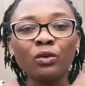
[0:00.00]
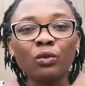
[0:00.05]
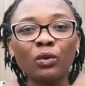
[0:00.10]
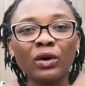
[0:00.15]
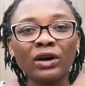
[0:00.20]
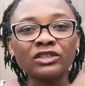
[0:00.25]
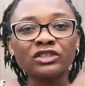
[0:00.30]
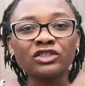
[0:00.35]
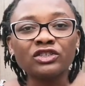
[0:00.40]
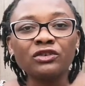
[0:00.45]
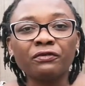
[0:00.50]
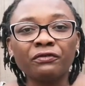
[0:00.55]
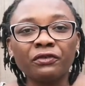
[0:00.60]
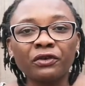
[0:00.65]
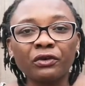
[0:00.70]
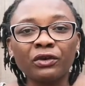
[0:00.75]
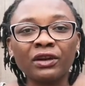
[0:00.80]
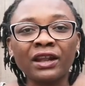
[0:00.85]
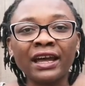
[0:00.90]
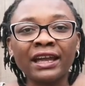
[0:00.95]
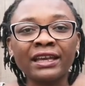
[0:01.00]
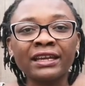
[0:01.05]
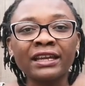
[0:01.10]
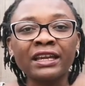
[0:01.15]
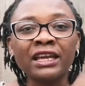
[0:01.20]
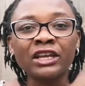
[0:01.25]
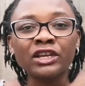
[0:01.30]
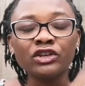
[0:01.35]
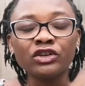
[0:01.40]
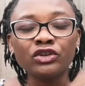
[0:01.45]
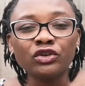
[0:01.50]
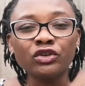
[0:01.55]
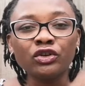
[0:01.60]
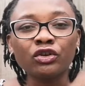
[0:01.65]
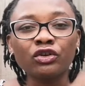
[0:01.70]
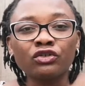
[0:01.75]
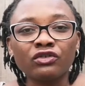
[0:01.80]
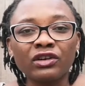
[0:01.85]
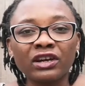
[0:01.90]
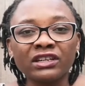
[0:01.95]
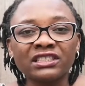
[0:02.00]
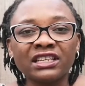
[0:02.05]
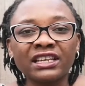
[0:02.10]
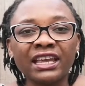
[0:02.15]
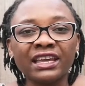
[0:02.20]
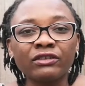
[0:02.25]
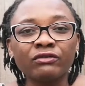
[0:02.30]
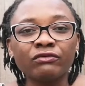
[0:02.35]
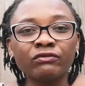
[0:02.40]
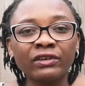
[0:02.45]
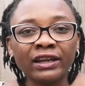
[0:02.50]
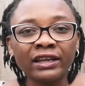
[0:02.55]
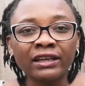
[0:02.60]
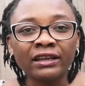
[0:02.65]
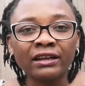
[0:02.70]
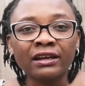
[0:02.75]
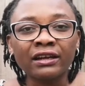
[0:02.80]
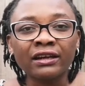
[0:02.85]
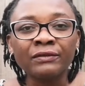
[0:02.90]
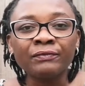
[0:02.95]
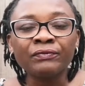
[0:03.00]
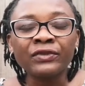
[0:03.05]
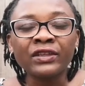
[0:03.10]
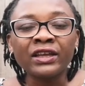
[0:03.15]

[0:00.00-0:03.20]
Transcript: once you feel like your contractions are getting regular